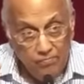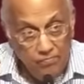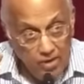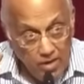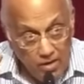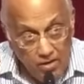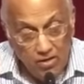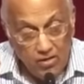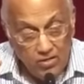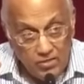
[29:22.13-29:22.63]

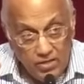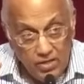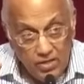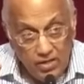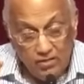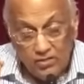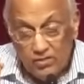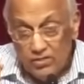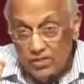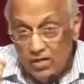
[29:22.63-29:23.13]
Because, and
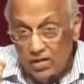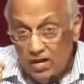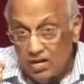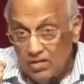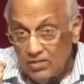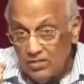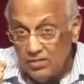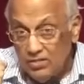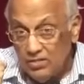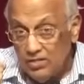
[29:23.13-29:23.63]
here's the
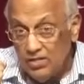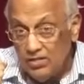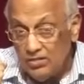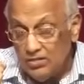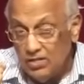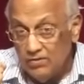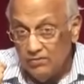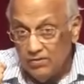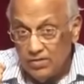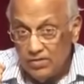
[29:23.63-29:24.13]
answer He has
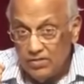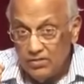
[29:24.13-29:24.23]
given